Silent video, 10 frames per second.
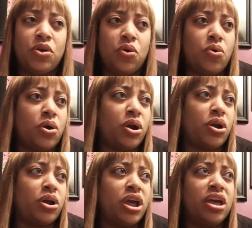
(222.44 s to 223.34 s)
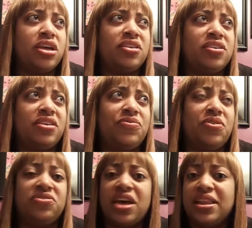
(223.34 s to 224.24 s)
or
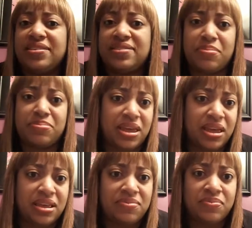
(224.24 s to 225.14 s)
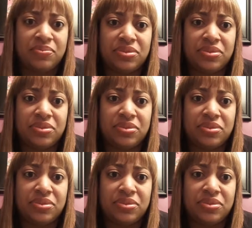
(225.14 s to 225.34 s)
if you're selling something